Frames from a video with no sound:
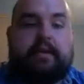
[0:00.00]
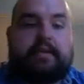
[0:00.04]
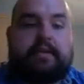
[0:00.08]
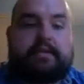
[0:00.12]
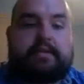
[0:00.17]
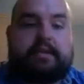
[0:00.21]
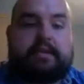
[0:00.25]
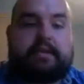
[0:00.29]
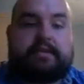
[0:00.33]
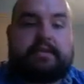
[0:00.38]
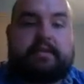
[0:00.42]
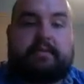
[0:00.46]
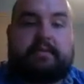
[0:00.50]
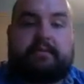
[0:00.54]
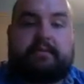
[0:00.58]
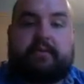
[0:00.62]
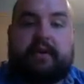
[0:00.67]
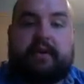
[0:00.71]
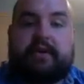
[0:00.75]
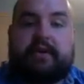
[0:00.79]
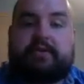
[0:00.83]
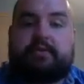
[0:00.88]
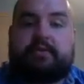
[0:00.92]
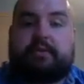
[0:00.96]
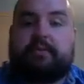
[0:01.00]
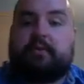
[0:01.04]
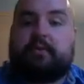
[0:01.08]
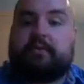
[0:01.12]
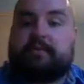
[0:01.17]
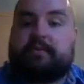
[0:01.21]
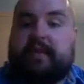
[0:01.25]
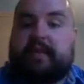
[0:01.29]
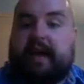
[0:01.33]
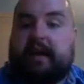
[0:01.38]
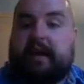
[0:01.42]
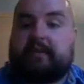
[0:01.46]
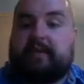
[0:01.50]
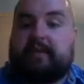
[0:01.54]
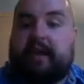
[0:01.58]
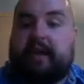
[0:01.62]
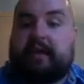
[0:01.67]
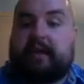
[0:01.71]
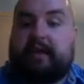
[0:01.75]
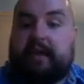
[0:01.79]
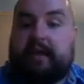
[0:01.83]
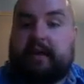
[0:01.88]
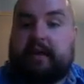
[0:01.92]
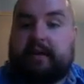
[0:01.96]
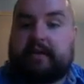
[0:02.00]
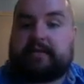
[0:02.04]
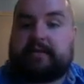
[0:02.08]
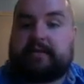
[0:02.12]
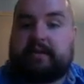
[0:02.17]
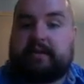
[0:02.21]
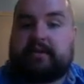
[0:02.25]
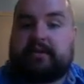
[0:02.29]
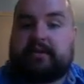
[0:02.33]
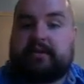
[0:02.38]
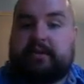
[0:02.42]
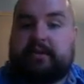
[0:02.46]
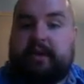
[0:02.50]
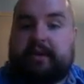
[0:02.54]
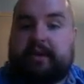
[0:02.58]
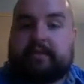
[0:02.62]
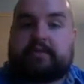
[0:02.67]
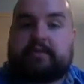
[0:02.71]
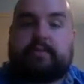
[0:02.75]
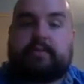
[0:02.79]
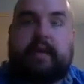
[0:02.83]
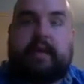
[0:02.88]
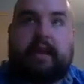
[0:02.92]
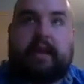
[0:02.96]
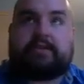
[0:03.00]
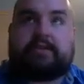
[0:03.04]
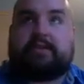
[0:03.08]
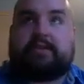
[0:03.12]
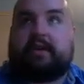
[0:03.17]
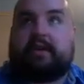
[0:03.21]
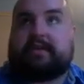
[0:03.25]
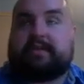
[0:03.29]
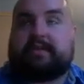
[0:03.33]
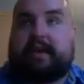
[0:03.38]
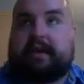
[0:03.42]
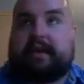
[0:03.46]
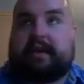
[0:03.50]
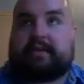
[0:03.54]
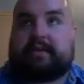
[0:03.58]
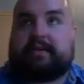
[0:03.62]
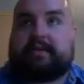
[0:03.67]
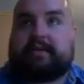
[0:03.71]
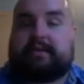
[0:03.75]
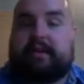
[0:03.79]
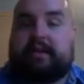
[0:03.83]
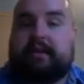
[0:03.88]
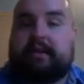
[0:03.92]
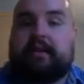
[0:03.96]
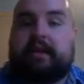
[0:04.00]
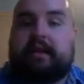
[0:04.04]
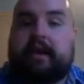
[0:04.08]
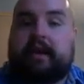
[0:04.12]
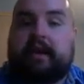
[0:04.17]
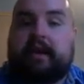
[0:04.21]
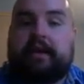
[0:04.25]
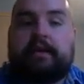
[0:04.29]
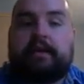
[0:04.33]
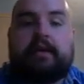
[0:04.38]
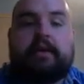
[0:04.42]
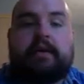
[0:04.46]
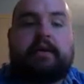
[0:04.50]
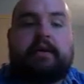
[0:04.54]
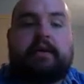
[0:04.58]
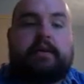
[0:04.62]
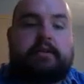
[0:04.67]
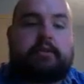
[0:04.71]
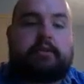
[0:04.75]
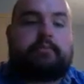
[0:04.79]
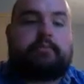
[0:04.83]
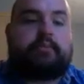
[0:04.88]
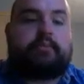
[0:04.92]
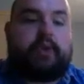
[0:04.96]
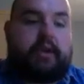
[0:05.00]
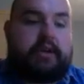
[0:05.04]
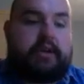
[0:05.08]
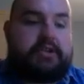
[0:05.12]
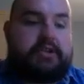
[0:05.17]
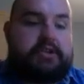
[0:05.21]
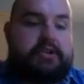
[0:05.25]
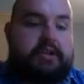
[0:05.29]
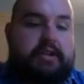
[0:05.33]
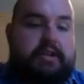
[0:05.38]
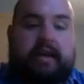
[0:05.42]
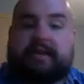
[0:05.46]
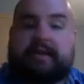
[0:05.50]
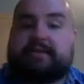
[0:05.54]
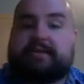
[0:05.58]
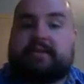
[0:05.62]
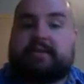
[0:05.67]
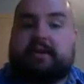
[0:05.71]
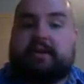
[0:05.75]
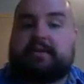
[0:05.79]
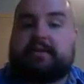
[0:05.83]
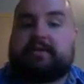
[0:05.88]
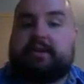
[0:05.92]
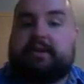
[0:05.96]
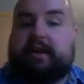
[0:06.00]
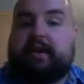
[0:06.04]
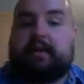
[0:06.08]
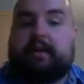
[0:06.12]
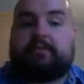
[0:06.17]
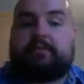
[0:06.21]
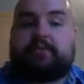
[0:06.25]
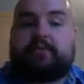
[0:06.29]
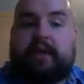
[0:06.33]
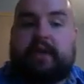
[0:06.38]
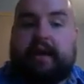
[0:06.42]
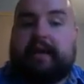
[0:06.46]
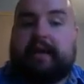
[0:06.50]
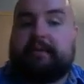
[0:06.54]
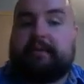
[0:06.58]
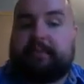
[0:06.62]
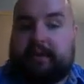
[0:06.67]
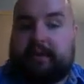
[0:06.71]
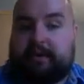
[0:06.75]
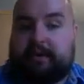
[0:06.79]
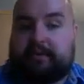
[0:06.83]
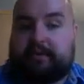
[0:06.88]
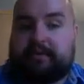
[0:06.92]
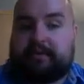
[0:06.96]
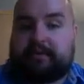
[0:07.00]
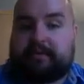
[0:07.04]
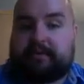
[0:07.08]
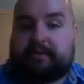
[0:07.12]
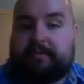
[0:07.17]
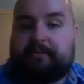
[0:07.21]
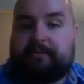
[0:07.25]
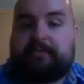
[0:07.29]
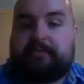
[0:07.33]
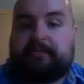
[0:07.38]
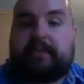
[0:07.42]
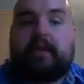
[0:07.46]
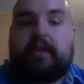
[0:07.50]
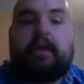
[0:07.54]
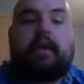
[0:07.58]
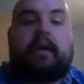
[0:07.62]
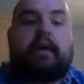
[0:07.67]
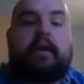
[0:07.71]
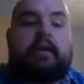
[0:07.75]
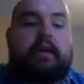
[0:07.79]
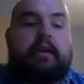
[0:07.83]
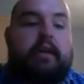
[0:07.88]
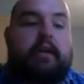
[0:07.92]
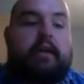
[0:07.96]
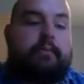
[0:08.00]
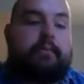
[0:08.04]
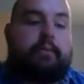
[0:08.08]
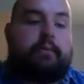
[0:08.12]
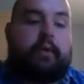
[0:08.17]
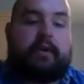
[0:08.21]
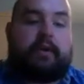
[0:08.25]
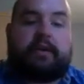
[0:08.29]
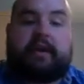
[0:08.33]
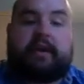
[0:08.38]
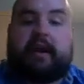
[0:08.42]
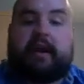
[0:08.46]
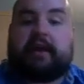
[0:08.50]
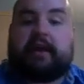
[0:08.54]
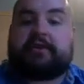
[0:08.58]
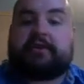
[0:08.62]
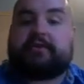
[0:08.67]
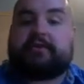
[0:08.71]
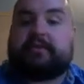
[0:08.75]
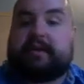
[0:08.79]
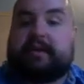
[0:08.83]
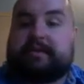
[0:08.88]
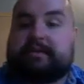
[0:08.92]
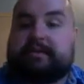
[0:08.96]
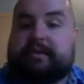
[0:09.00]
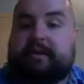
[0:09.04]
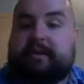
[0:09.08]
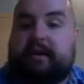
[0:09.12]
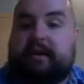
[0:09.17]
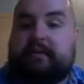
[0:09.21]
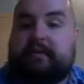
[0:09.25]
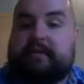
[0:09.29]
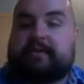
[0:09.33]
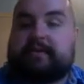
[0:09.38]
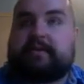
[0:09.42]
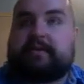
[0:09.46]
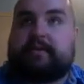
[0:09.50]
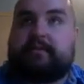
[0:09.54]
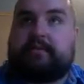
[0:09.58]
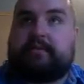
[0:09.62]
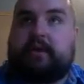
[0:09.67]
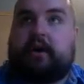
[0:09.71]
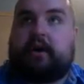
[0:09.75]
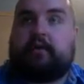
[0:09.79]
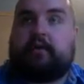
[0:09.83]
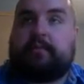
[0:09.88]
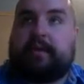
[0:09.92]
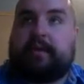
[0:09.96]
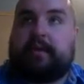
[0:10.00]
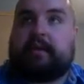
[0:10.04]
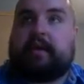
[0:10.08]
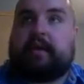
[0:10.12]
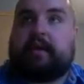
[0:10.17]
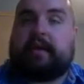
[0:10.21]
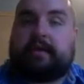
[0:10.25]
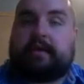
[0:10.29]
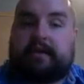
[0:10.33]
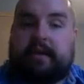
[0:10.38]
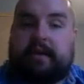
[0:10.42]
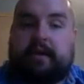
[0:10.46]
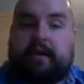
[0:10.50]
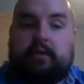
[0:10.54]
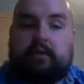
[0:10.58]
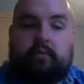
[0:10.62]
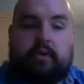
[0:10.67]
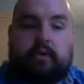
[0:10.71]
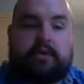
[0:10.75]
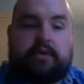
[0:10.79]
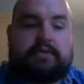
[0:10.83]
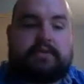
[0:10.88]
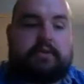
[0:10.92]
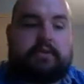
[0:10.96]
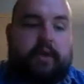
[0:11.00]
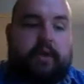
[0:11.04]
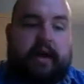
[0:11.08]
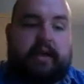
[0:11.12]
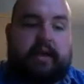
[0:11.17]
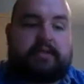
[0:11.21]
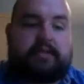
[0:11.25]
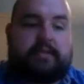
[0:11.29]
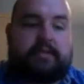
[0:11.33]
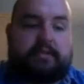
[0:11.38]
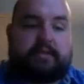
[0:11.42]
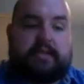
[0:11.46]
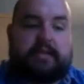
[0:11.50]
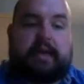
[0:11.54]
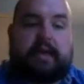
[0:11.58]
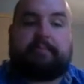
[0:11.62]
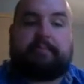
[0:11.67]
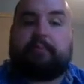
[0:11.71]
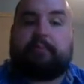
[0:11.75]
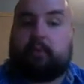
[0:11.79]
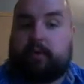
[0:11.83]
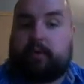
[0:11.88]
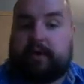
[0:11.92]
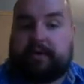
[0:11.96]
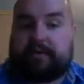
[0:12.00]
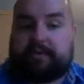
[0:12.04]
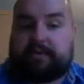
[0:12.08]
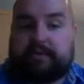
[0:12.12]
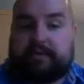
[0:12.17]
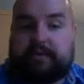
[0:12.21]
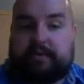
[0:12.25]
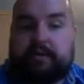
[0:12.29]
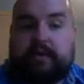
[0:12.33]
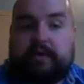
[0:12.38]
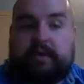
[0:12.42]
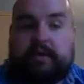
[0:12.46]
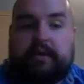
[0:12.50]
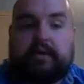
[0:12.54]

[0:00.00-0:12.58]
Since the French were moved out of India, essentially, and the Spanish lost access to India, the British could now start setting up trading posts. Another important characteristic of this involvement in India was the rise of sepoys.